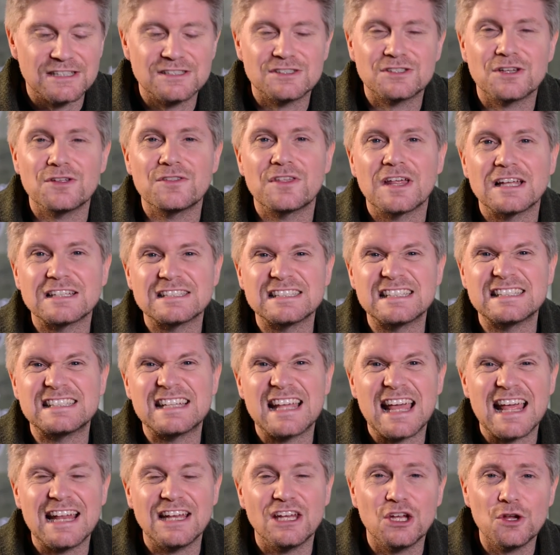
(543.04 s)
it's
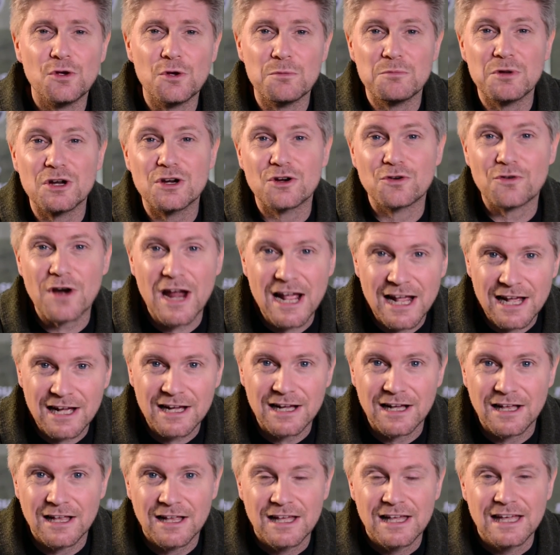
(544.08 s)
2010, Ewan
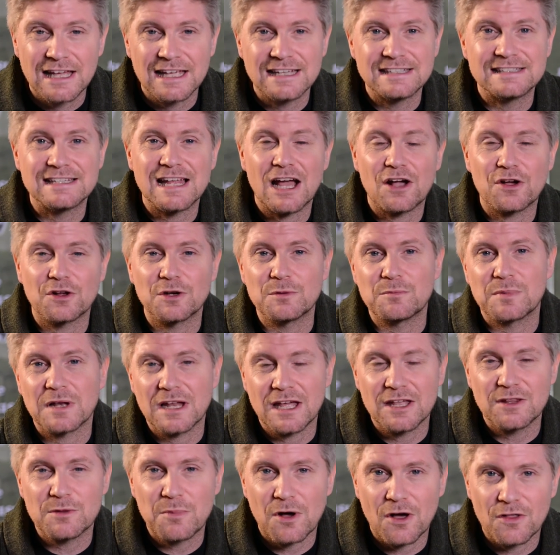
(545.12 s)
McGregor is now going to
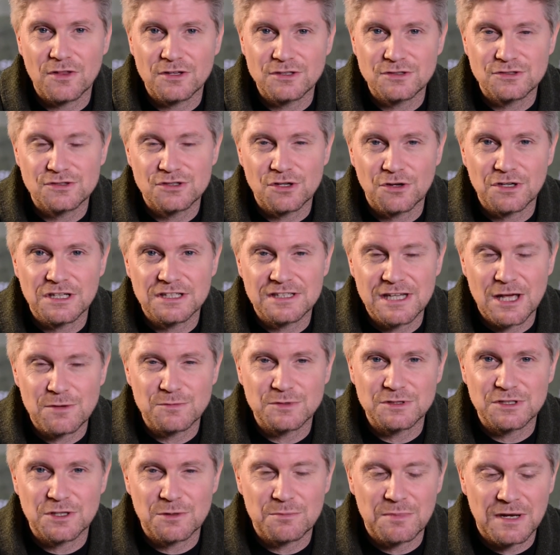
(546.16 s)
play the part that Johnny Depp
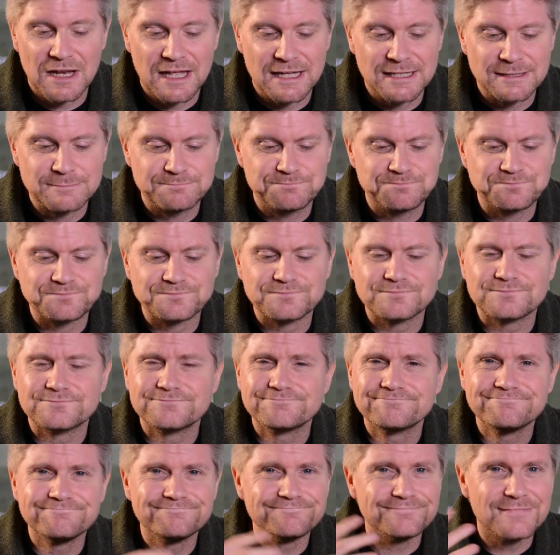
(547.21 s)
was going to play.
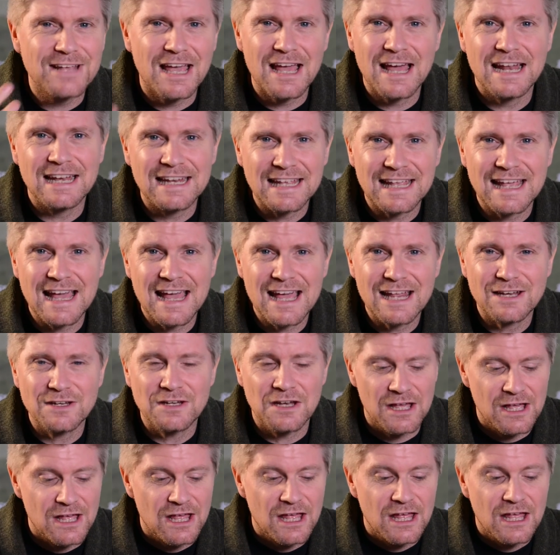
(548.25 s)
And
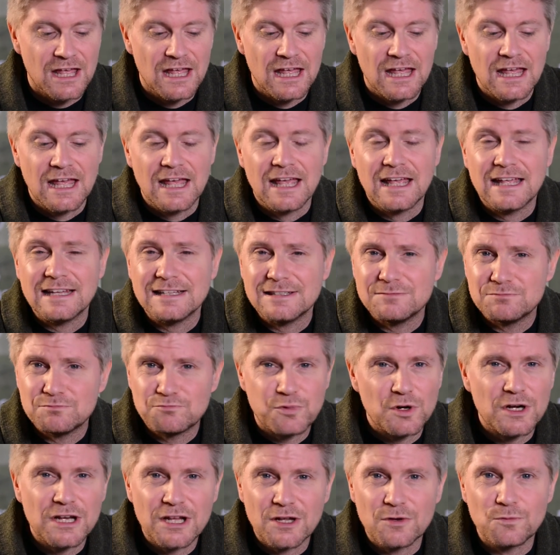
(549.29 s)
again,
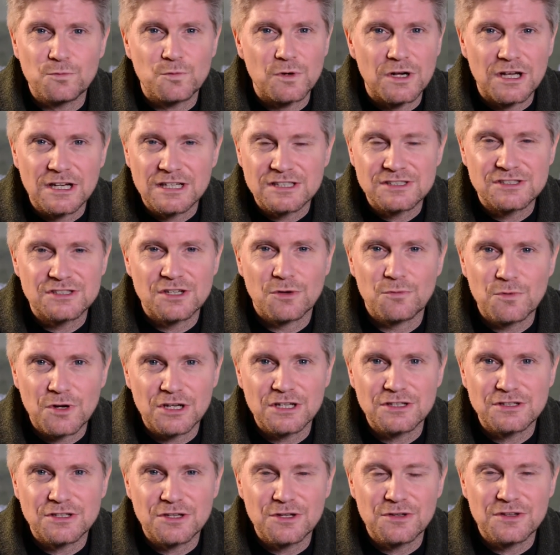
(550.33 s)
brilliant, we're going
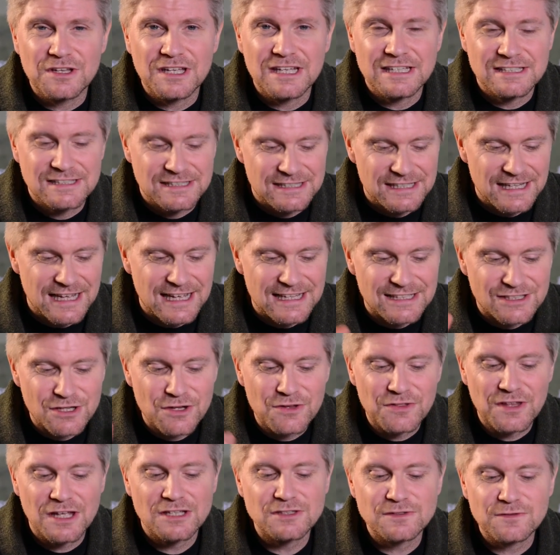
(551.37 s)
to do this.
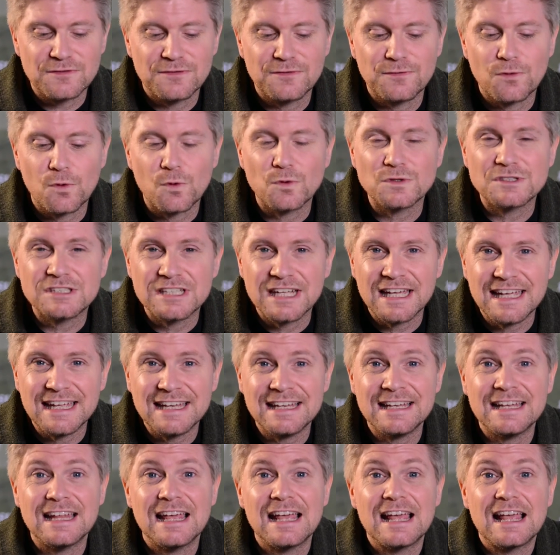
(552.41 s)

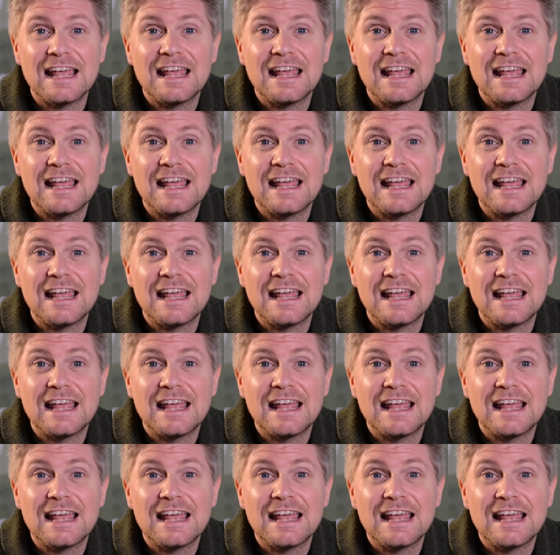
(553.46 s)
2014,